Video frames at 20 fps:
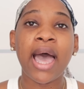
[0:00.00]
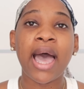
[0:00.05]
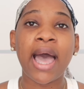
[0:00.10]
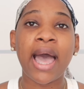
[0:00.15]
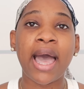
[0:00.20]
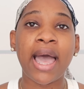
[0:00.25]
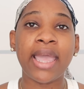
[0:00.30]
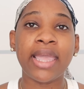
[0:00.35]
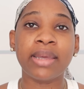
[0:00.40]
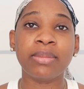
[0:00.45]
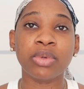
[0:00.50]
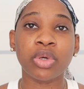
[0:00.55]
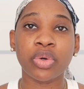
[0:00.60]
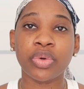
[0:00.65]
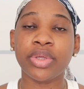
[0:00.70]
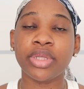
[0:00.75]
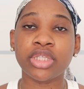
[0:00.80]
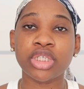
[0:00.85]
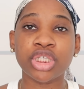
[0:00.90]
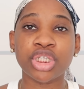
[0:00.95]
I am
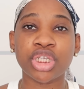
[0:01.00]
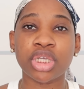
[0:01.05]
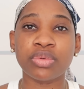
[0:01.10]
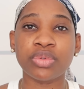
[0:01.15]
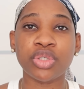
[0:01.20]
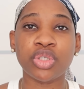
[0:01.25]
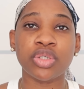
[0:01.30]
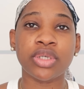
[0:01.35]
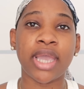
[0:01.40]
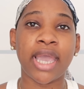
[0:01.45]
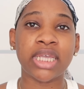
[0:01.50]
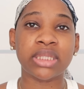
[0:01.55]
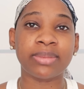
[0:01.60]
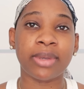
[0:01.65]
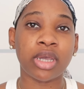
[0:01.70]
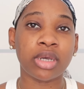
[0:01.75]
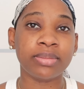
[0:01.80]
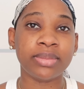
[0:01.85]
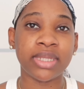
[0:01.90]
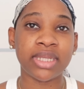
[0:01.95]
going to share with you guys my
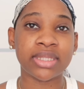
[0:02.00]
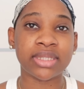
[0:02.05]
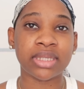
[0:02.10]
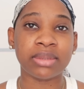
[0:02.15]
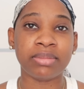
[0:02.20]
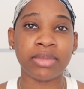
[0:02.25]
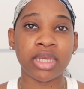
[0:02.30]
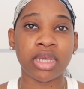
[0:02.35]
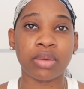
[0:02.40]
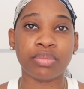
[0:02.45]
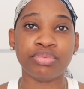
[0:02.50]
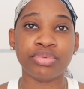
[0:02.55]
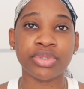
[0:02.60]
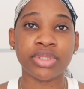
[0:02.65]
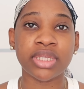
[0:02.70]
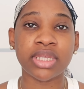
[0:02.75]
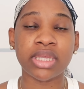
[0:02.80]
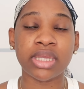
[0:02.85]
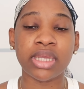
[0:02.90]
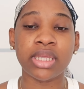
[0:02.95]
updated makeup
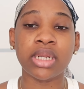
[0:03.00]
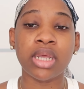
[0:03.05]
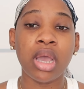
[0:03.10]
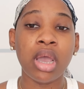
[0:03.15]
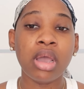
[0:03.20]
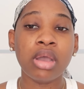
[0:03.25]
routine.